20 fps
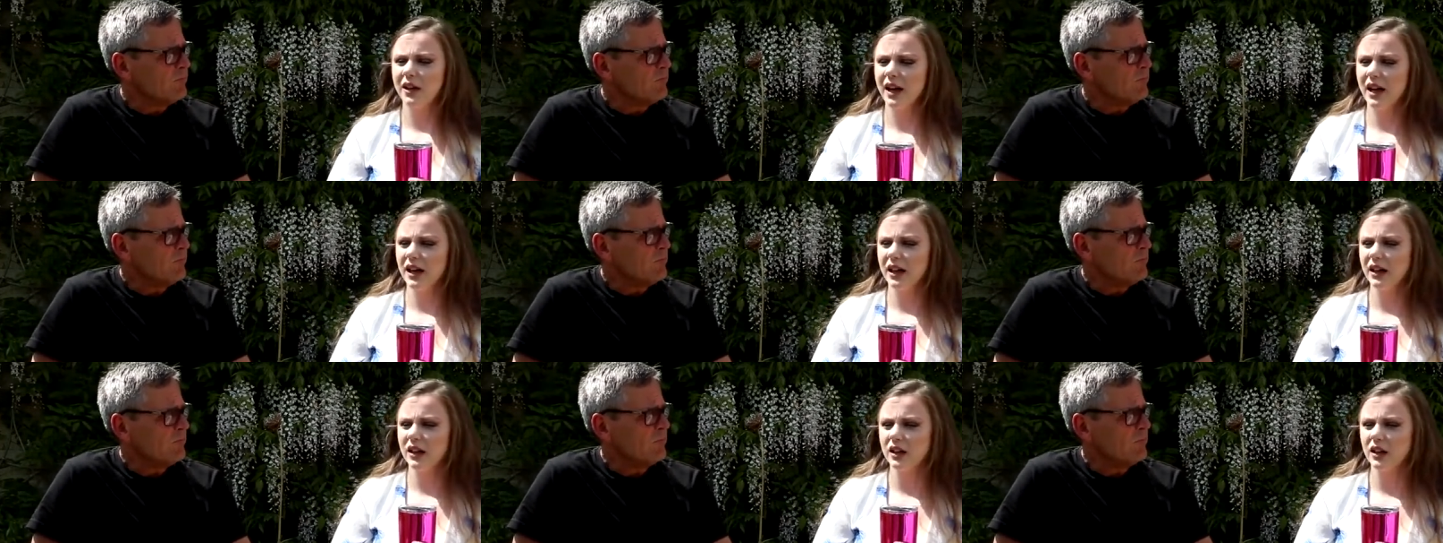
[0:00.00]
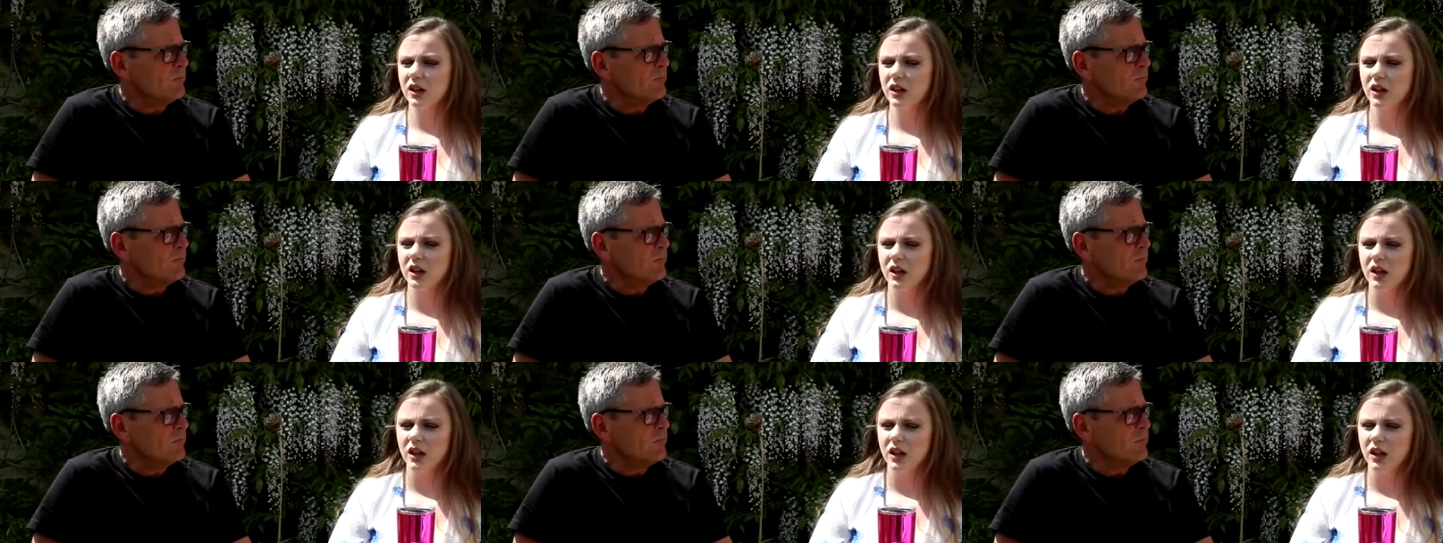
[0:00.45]
Speaker 1: like
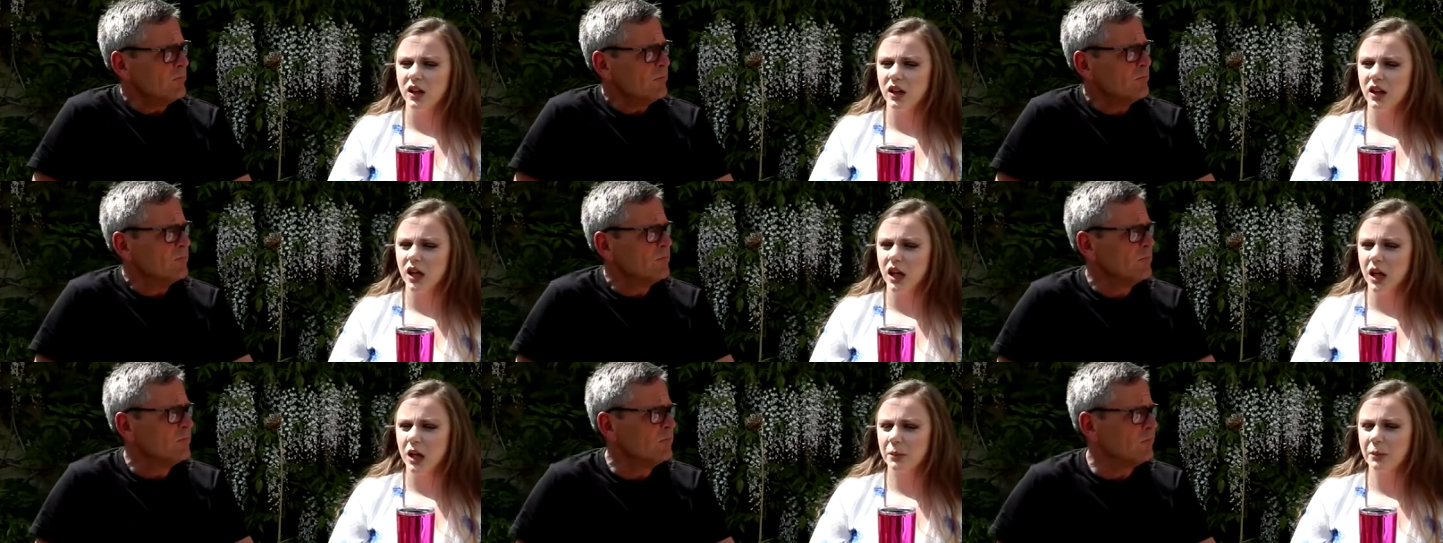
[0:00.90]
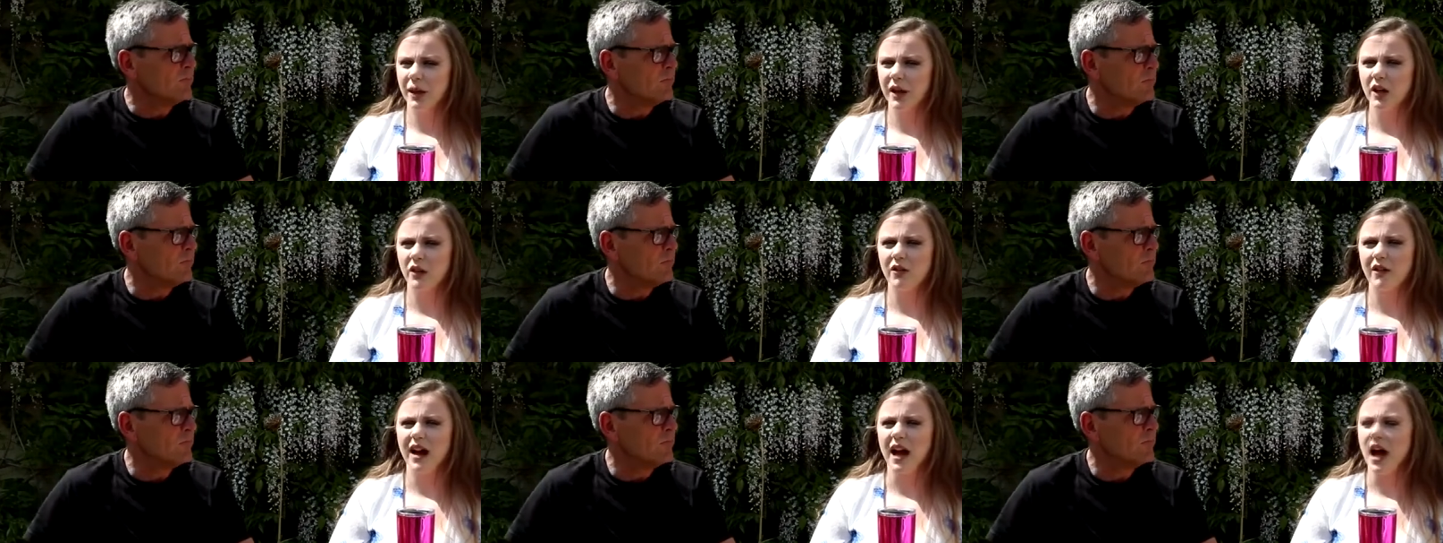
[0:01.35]
my
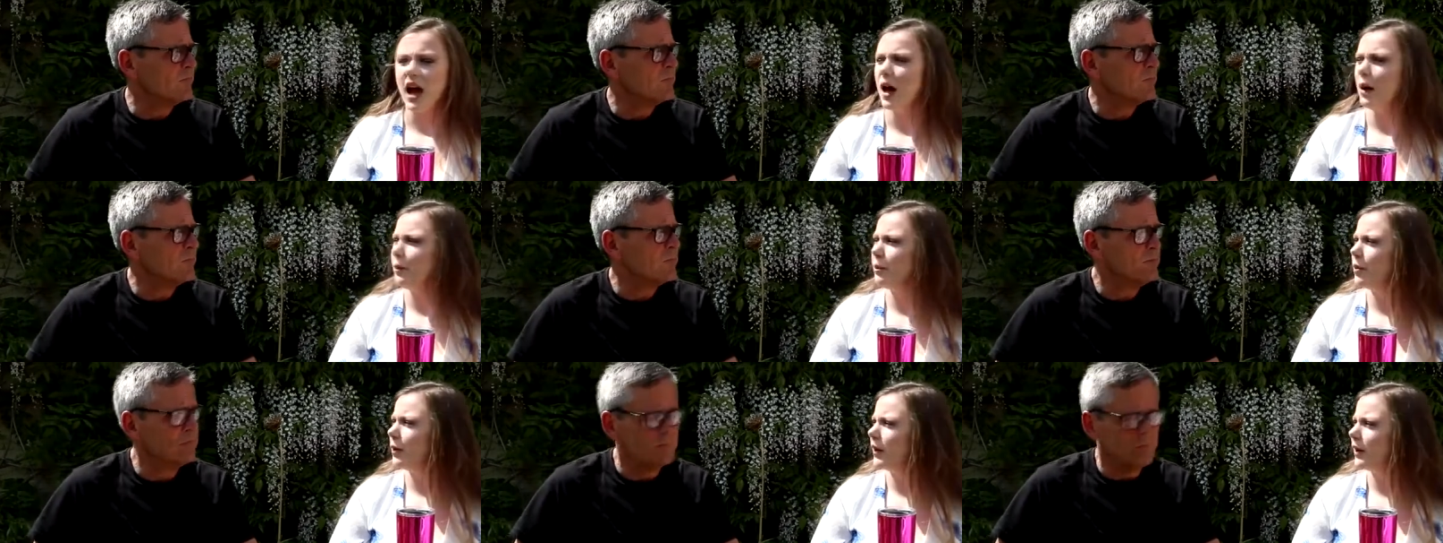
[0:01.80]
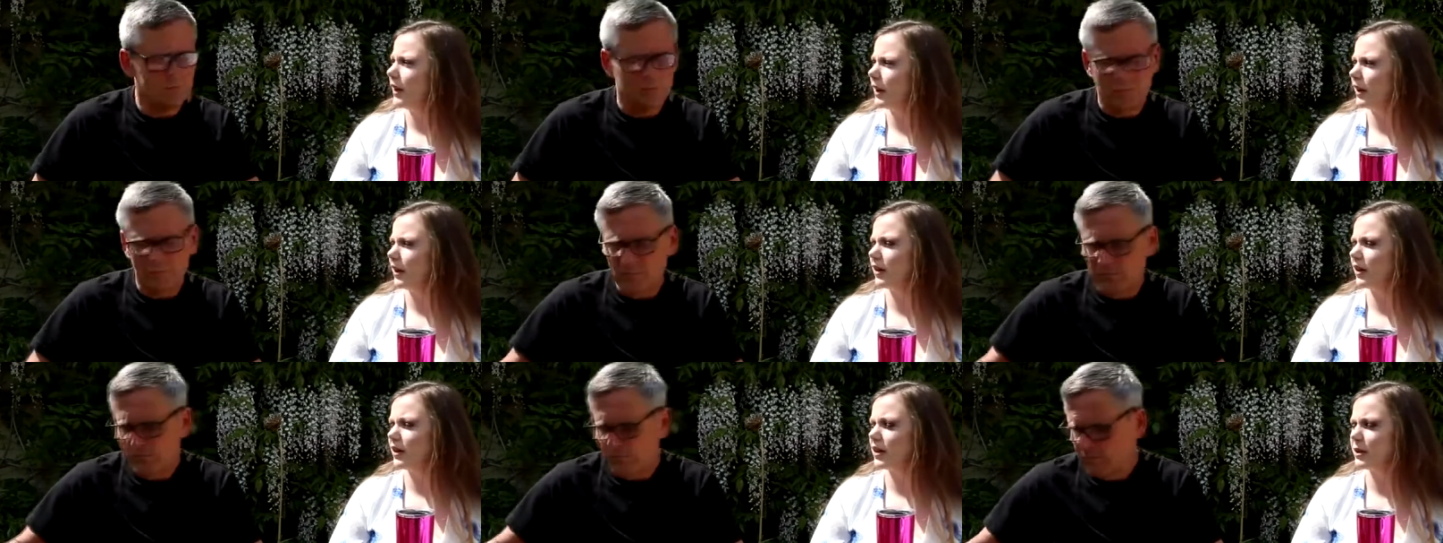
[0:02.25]
crepe
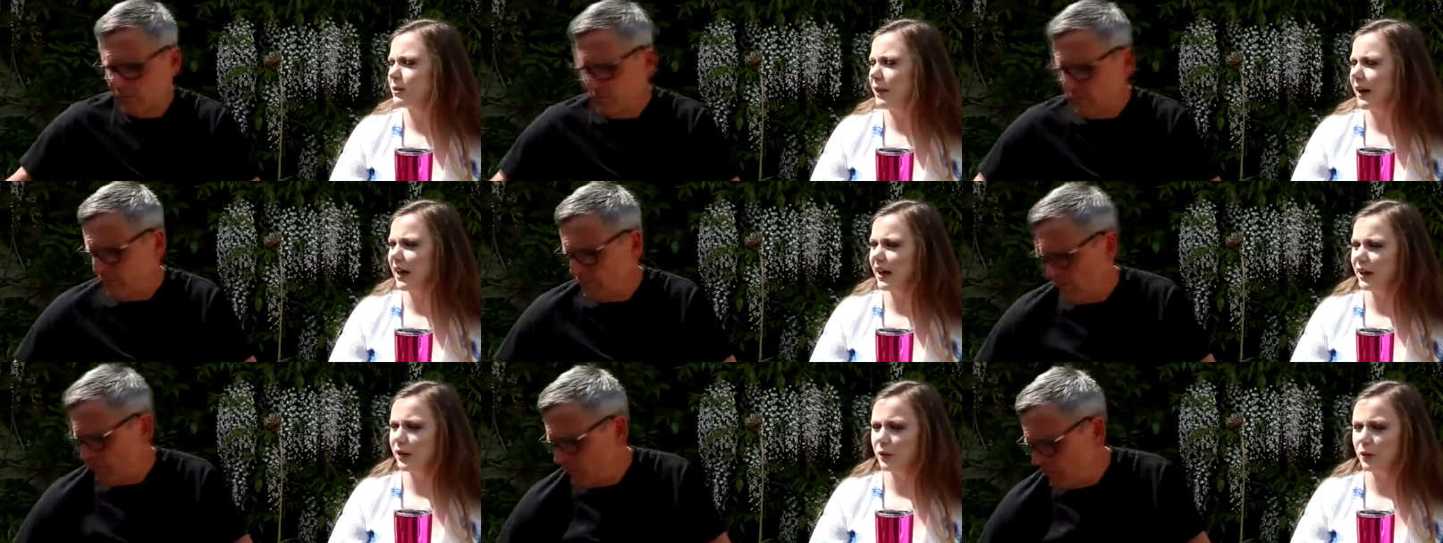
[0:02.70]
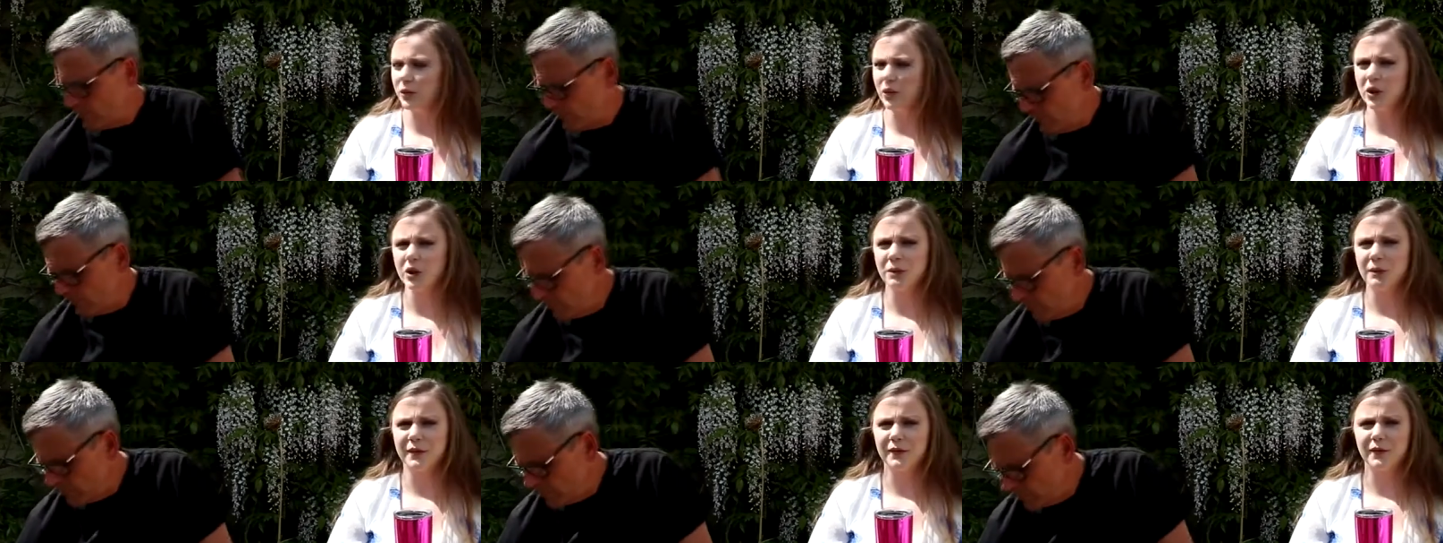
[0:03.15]
in Spain
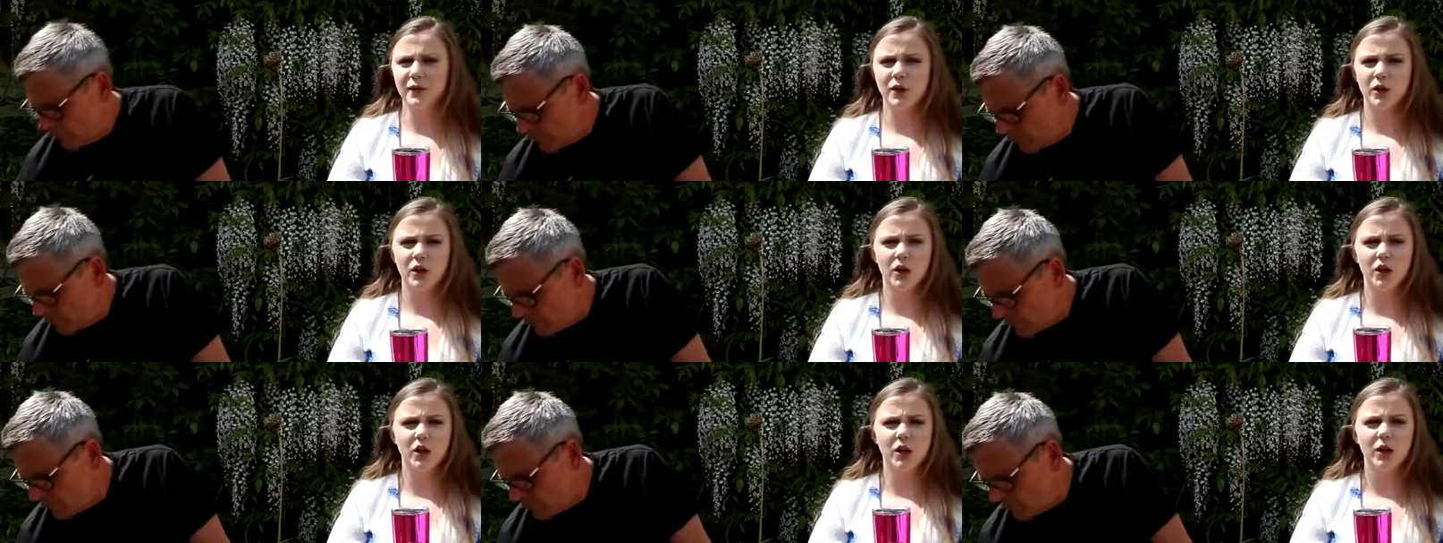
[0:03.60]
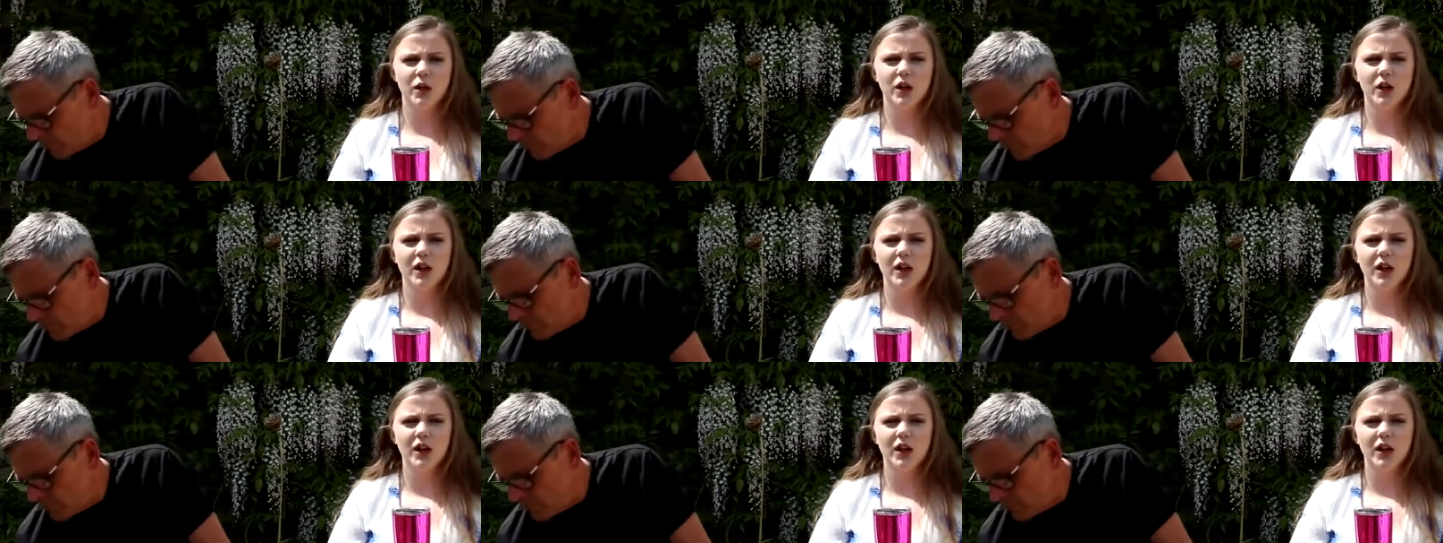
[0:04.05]
once before